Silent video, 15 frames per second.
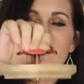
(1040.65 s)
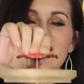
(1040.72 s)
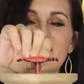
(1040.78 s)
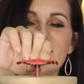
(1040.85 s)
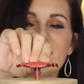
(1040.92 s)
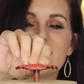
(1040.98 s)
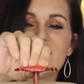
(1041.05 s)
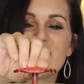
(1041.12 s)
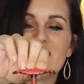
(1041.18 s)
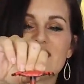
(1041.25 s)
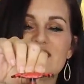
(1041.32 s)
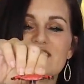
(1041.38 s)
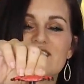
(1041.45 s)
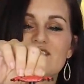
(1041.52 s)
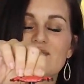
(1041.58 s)

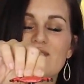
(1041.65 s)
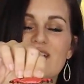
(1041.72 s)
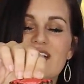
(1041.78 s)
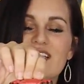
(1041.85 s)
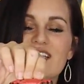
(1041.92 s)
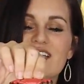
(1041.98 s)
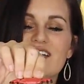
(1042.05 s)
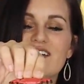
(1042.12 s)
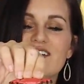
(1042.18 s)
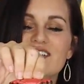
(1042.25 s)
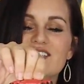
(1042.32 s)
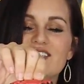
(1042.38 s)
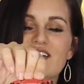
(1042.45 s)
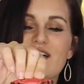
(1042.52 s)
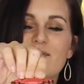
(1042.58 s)
on directly on
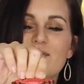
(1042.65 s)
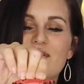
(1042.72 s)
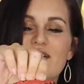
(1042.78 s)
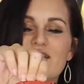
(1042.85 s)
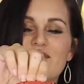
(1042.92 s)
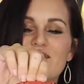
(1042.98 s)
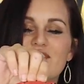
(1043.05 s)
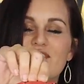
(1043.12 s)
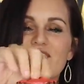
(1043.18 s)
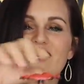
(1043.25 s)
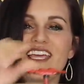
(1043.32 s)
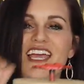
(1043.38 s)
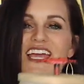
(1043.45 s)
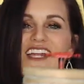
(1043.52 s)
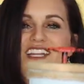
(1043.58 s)
top of your
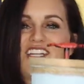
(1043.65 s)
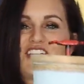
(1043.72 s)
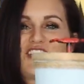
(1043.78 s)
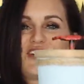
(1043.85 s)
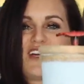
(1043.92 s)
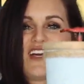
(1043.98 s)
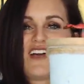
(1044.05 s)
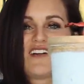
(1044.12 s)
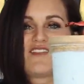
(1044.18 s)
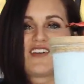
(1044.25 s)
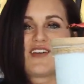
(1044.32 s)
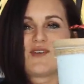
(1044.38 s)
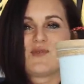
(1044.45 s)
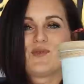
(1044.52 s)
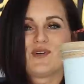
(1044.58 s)
can and you have
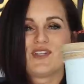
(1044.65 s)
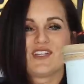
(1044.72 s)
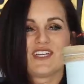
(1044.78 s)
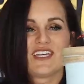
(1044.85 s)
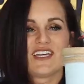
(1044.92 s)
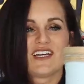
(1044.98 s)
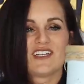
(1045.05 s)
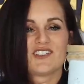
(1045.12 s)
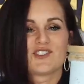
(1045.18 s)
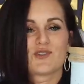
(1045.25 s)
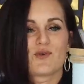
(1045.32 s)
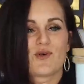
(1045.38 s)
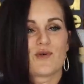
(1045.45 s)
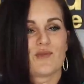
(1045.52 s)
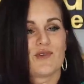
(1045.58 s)
a really
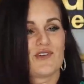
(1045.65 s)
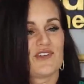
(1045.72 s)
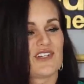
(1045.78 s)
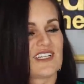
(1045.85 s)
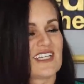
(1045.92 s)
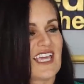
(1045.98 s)
adorable